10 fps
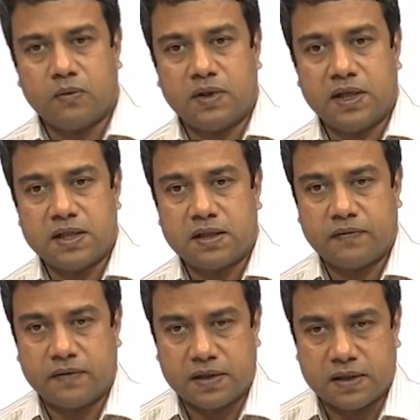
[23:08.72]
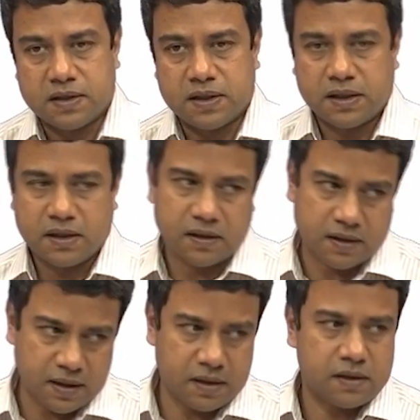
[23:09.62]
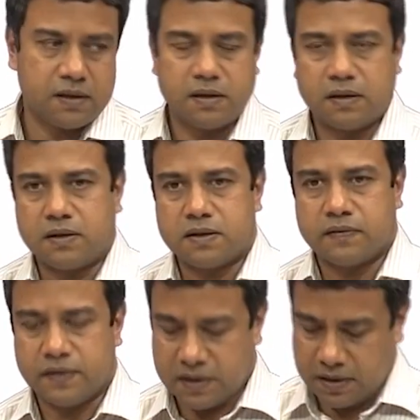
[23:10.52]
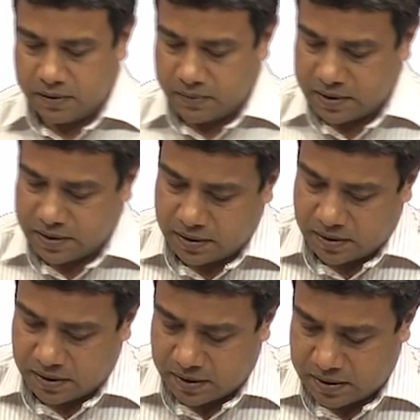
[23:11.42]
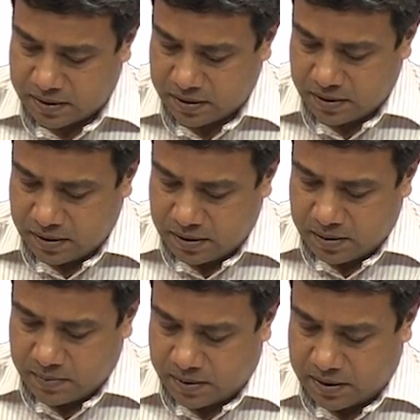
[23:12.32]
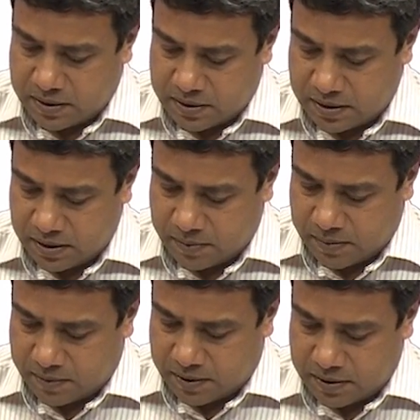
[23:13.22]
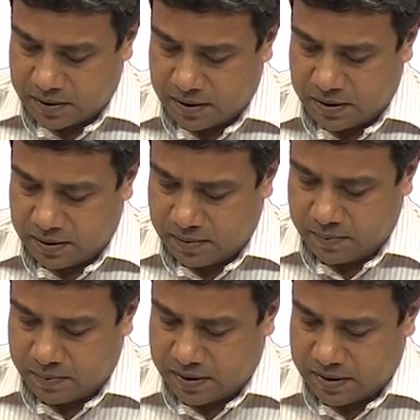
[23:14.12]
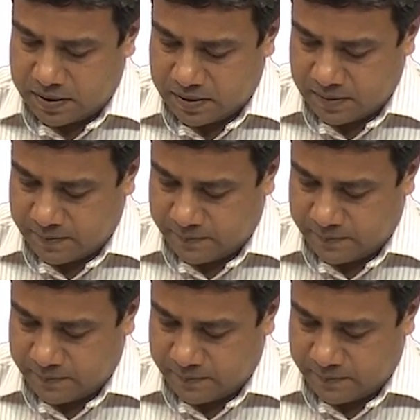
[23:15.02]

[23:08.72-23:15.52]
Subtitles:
with these definitions, I can write the conservation equation as partial c by partial t plus